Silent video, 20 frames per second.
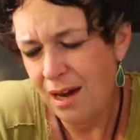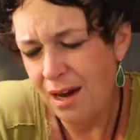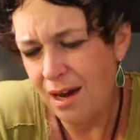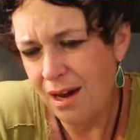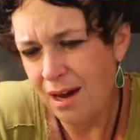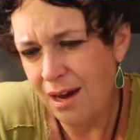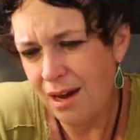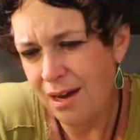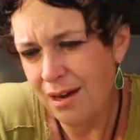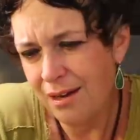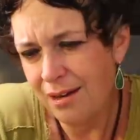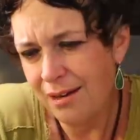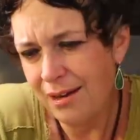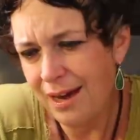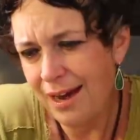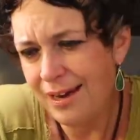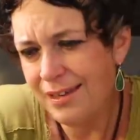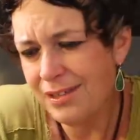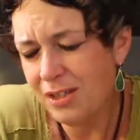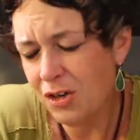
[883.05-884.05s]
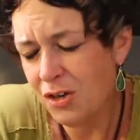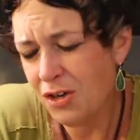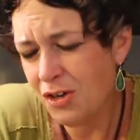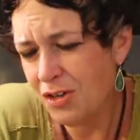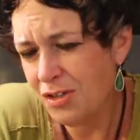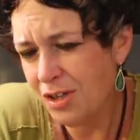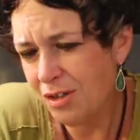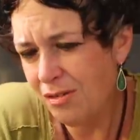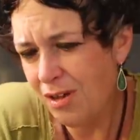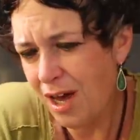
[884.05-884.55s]
Uh, has
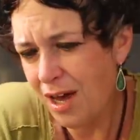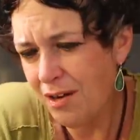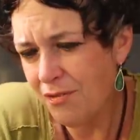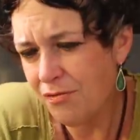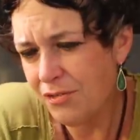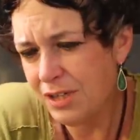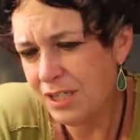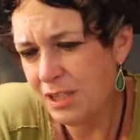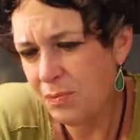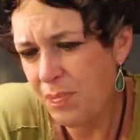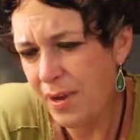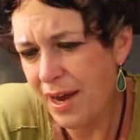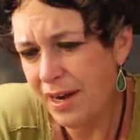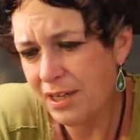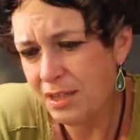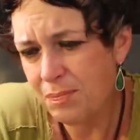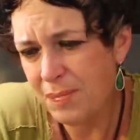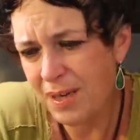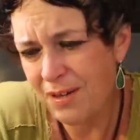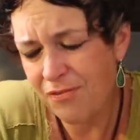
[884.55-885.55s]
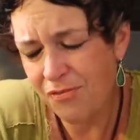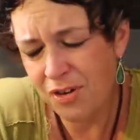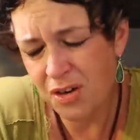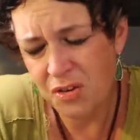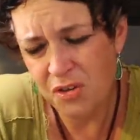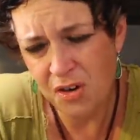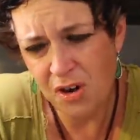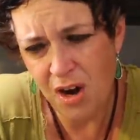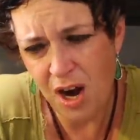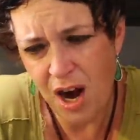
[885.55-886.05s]
earned a lot of respect for
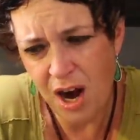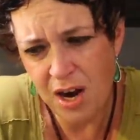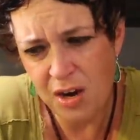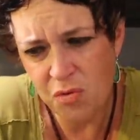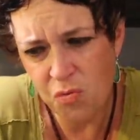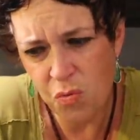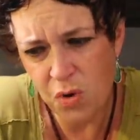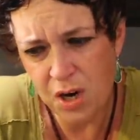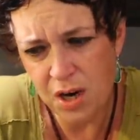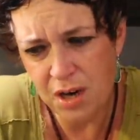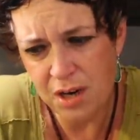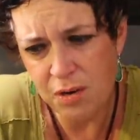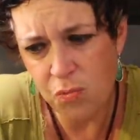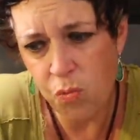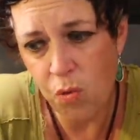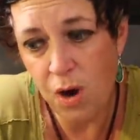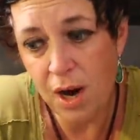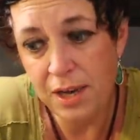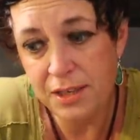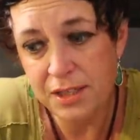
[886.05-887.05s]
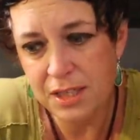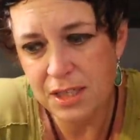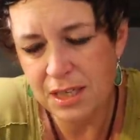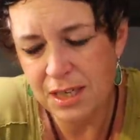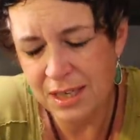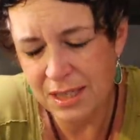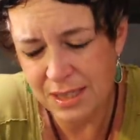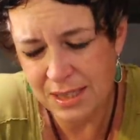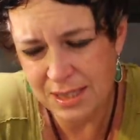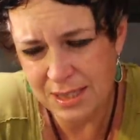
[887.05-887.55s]
their hard work. Wants
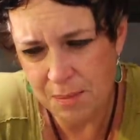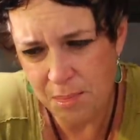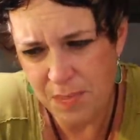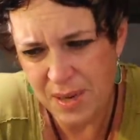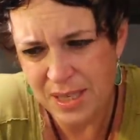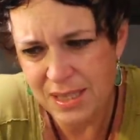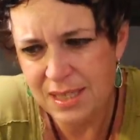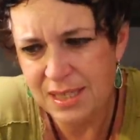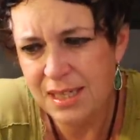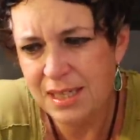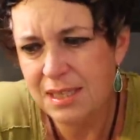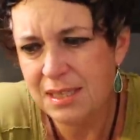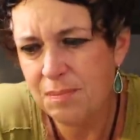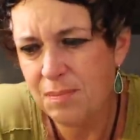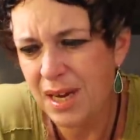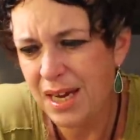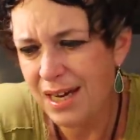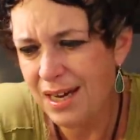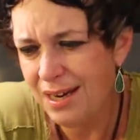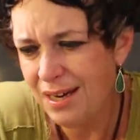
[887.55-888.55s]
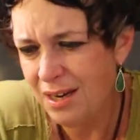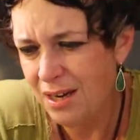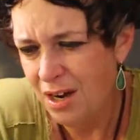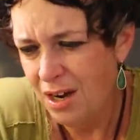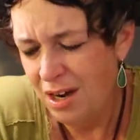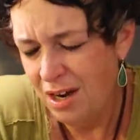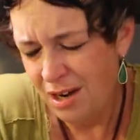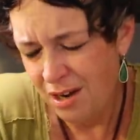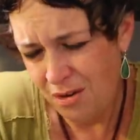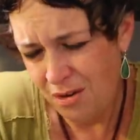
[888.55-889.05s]
this is a businessman,
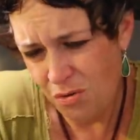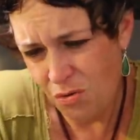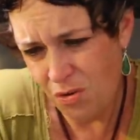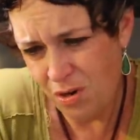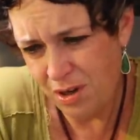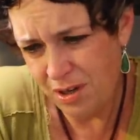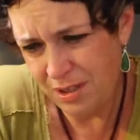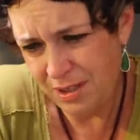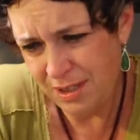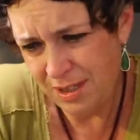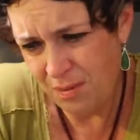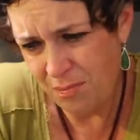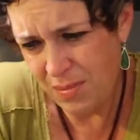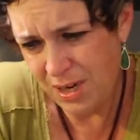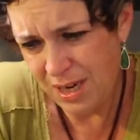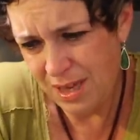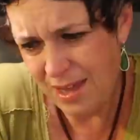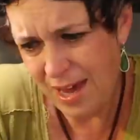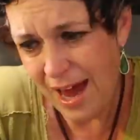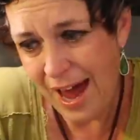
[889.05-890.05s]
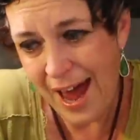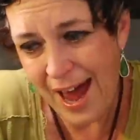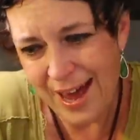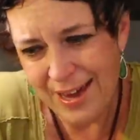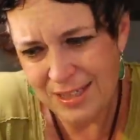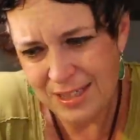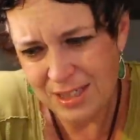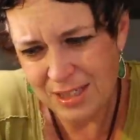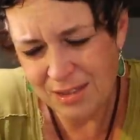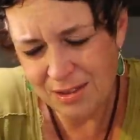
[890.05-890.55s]
or somebody that
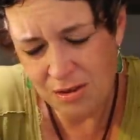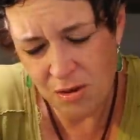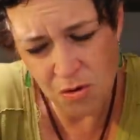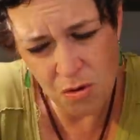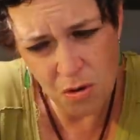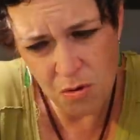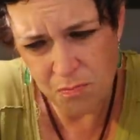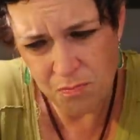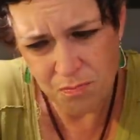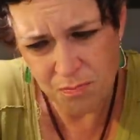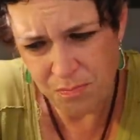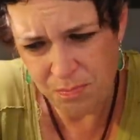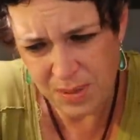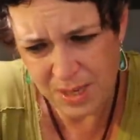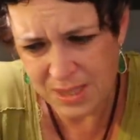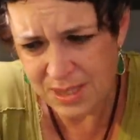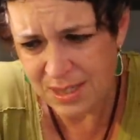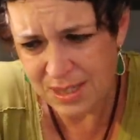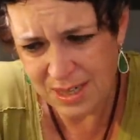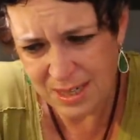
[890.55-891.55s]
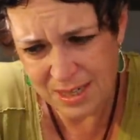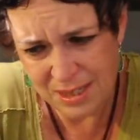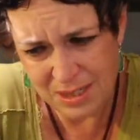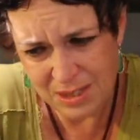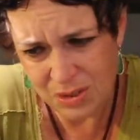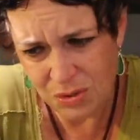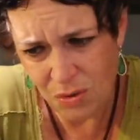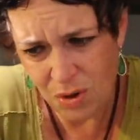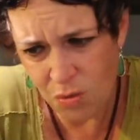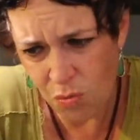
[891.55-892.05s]
has their own
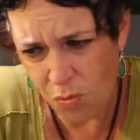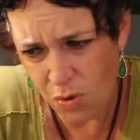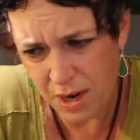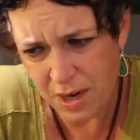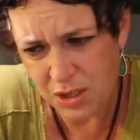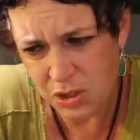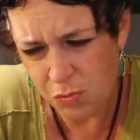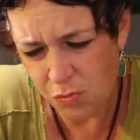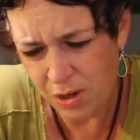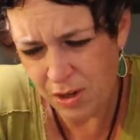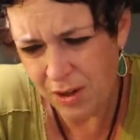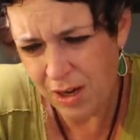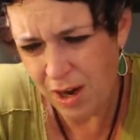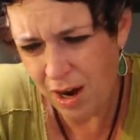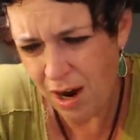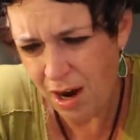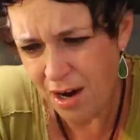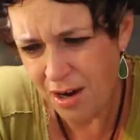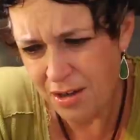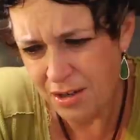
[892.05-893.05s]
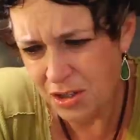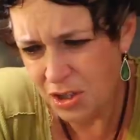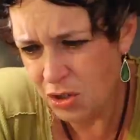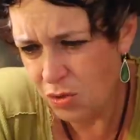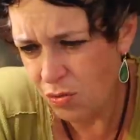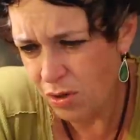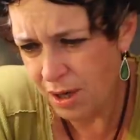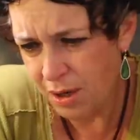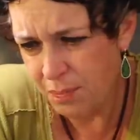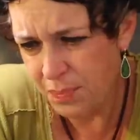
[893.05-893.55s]
business or works really hard
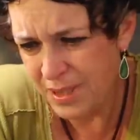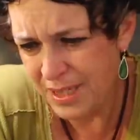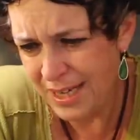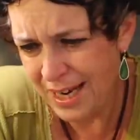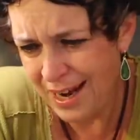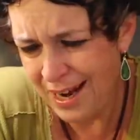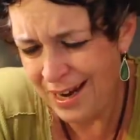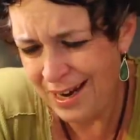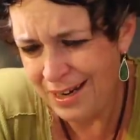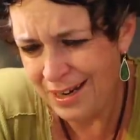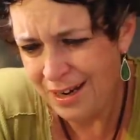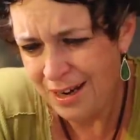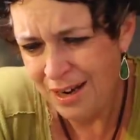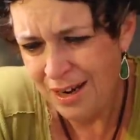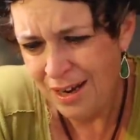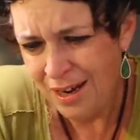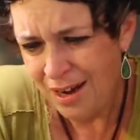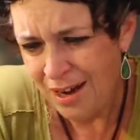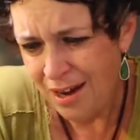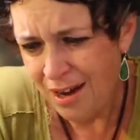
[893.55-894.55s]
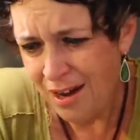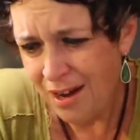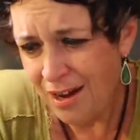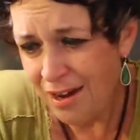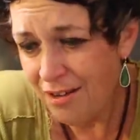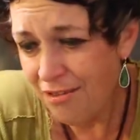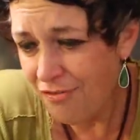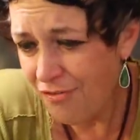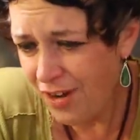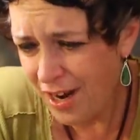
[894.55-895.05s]
to obtain
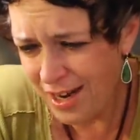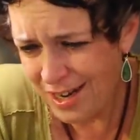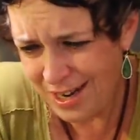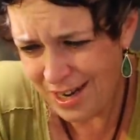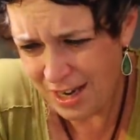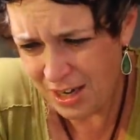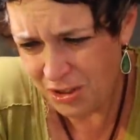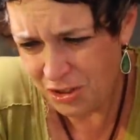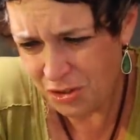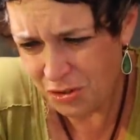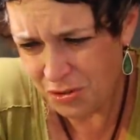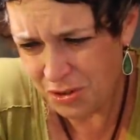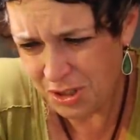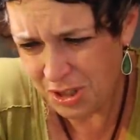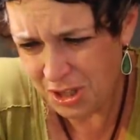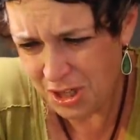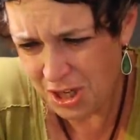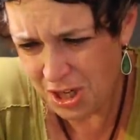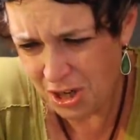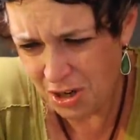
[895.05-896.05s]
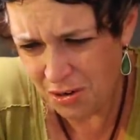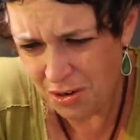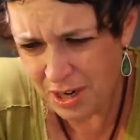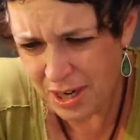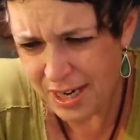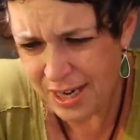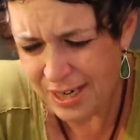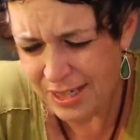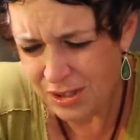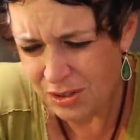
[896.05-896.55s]
uh, financial
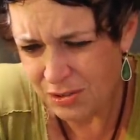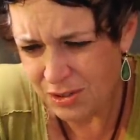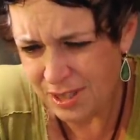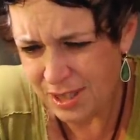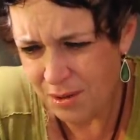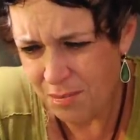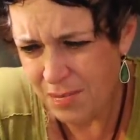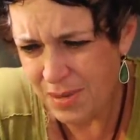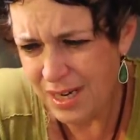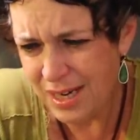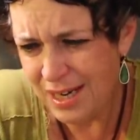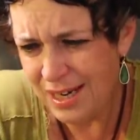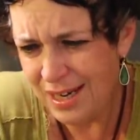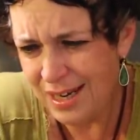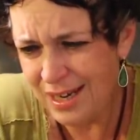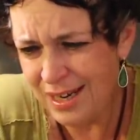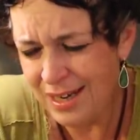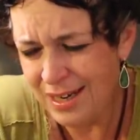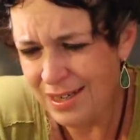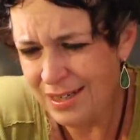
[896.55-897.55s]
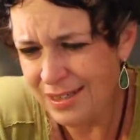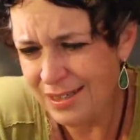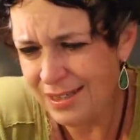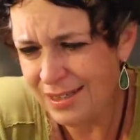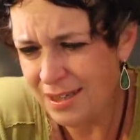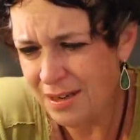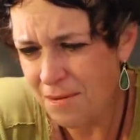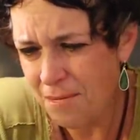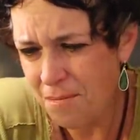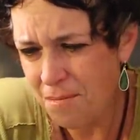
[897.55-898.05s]
security. So somebody
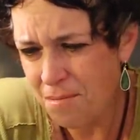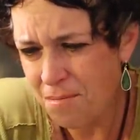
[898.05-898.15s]
is